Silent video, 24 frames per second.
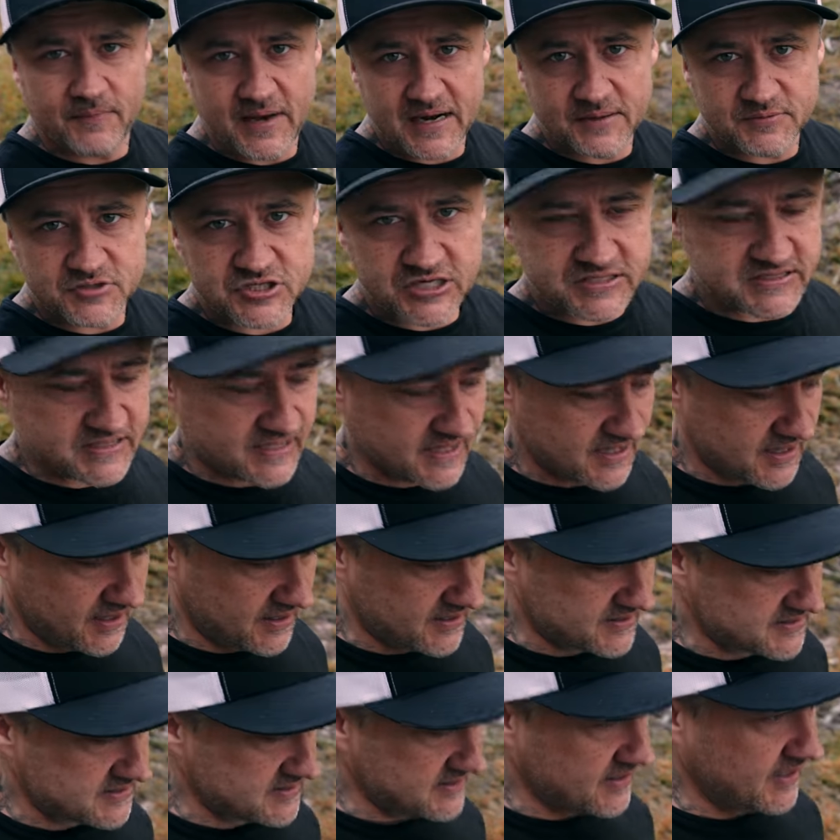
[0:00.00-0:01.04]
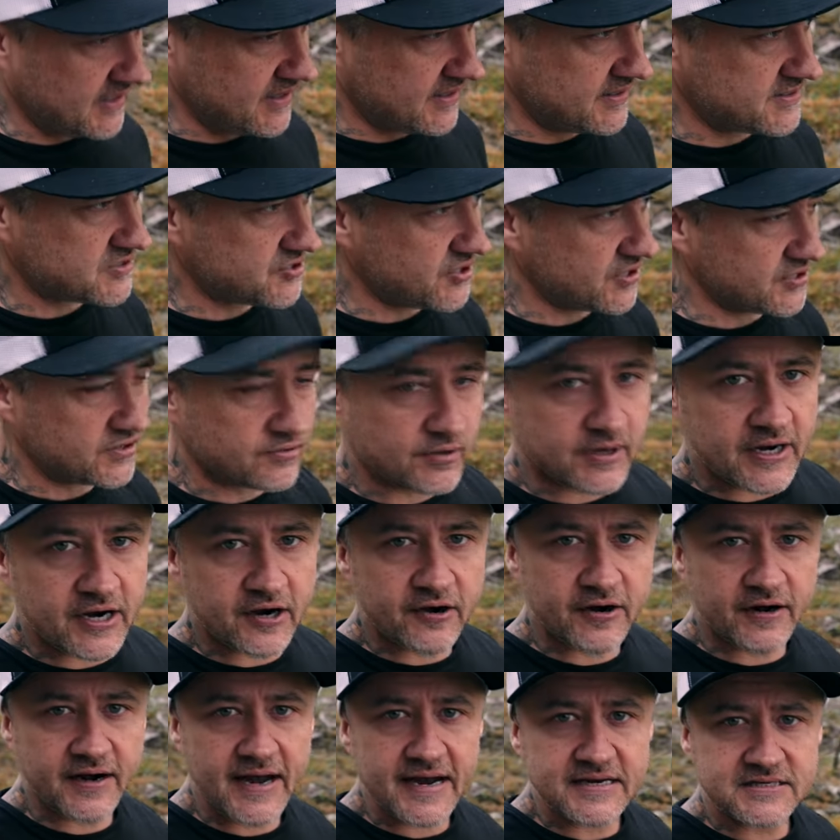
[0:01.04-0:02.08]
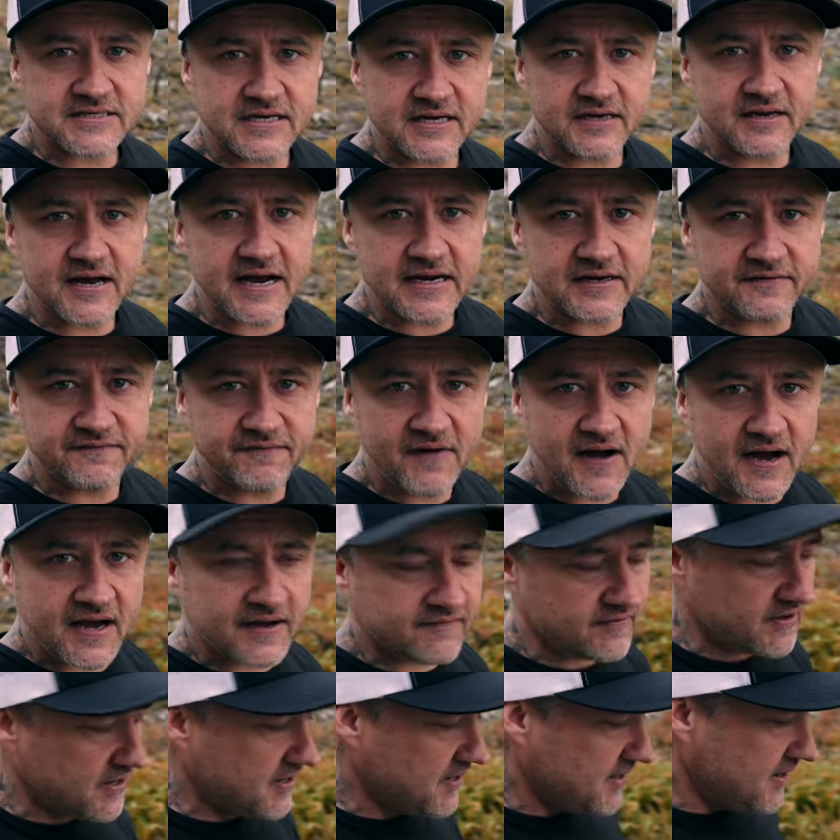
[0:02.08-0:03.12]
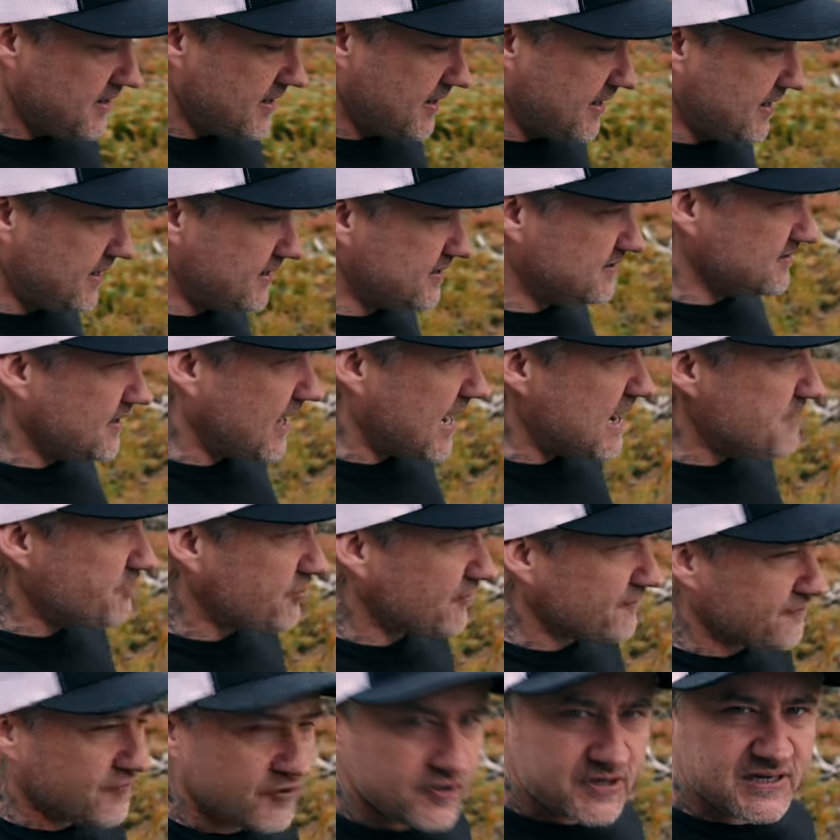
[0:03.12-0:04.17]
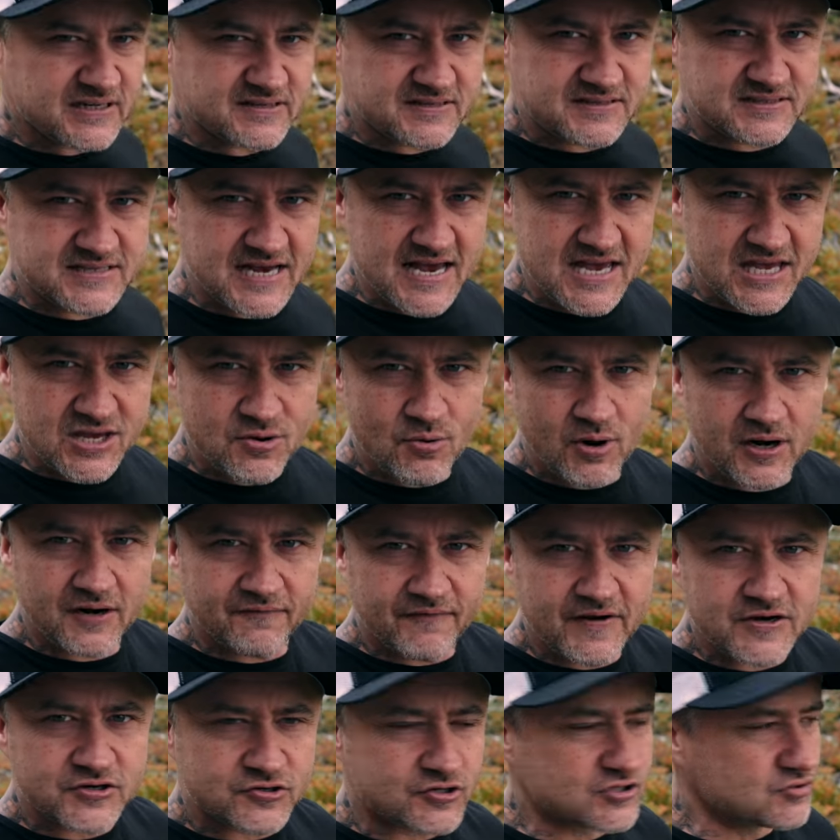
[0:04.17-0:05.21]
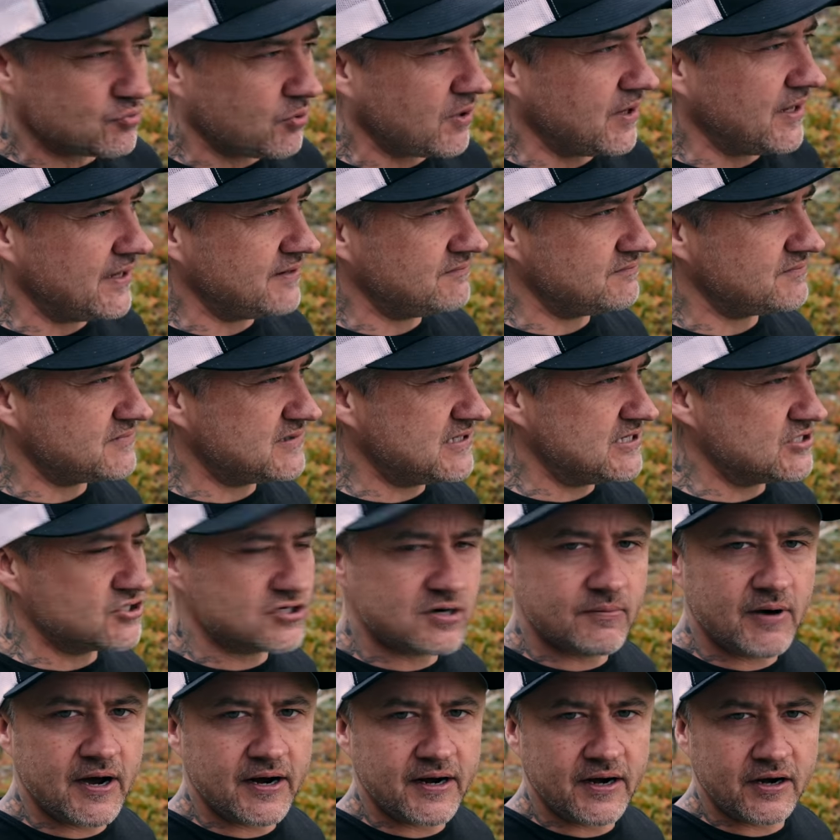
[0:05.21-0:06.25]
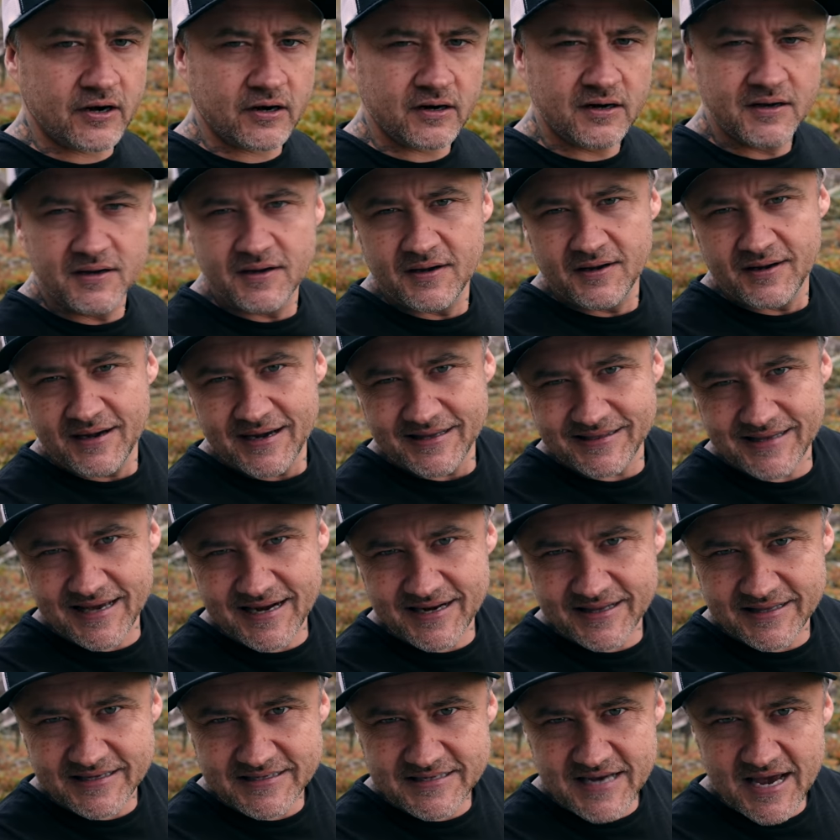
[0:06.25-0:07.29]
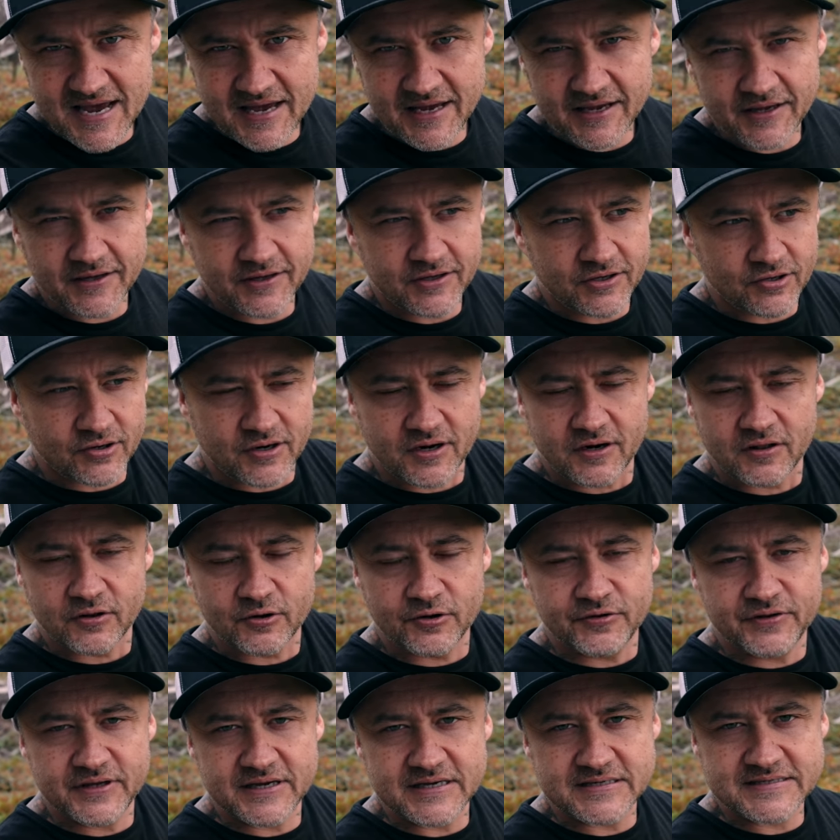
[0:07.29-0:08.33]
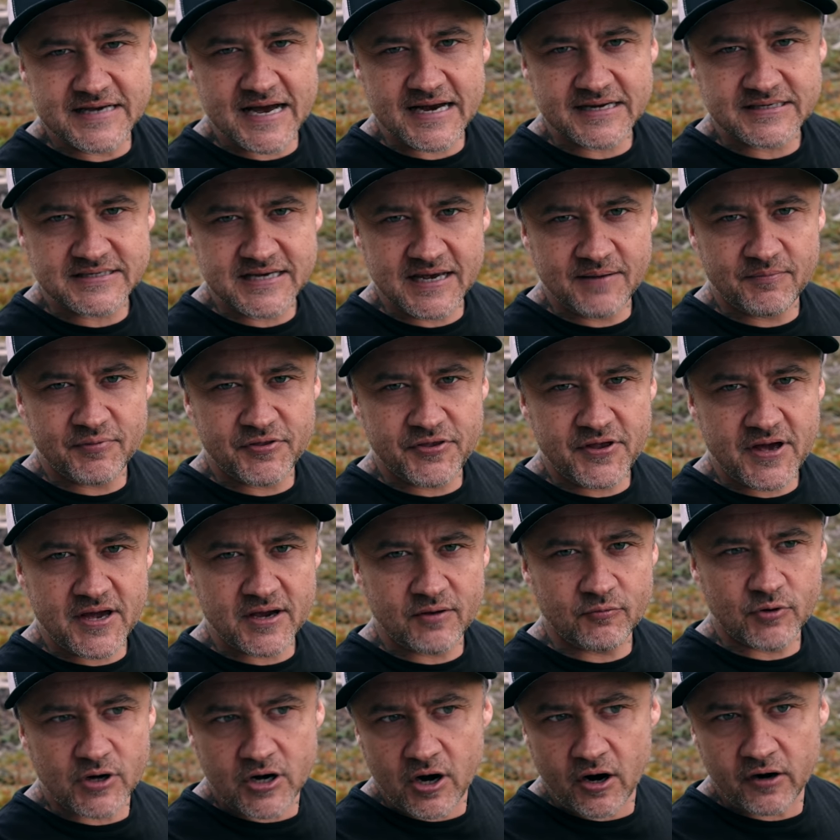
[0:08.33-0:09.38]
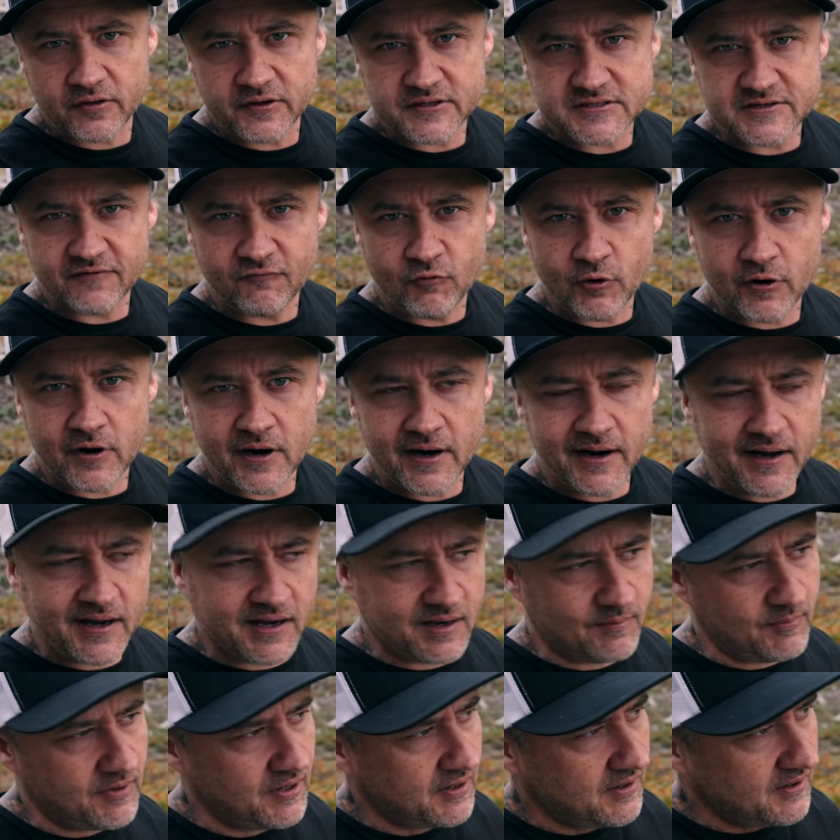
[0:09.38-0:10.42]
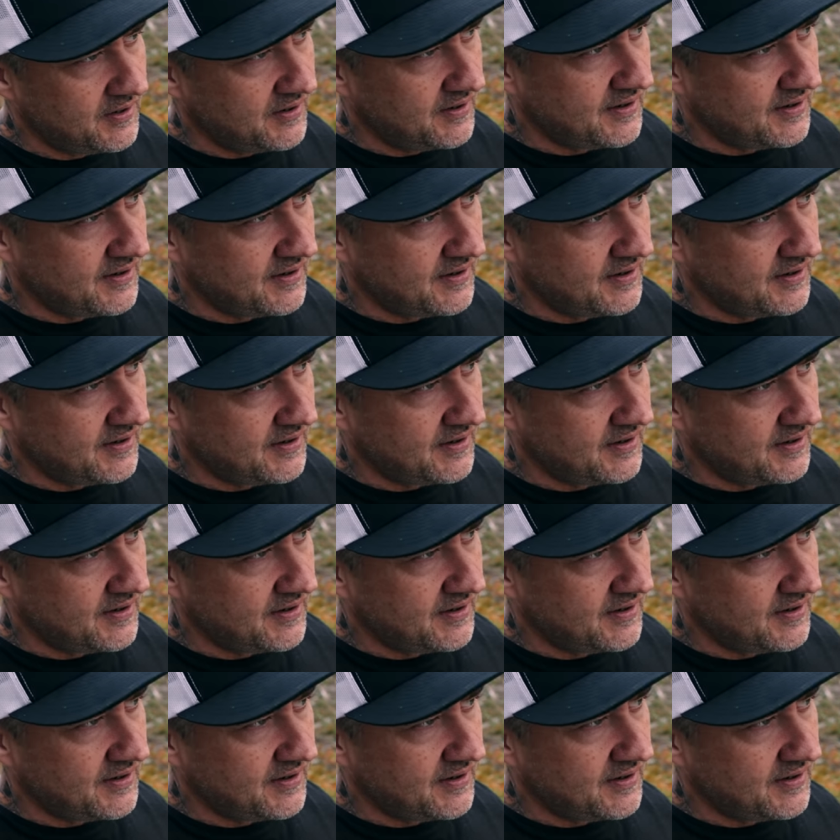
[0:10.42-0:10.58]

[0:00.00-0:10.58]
my name is Justin Hickox. I started doing hair in 1995, and I prefer to take you on adventures while I teach you about hair. At the end of the day, you're going to learn the exact same thing regardless of where I am.